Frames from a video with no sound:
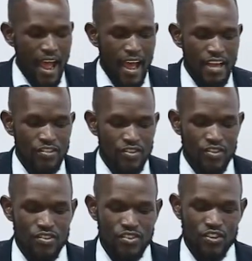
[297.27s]
And
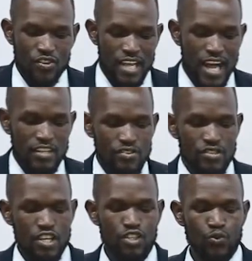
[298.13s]
so you get to
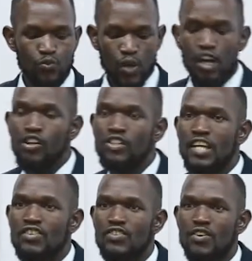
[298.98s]
this world
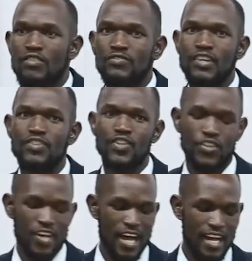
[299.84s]
as you confess
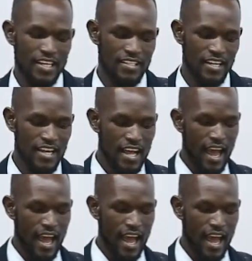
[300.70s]
Christ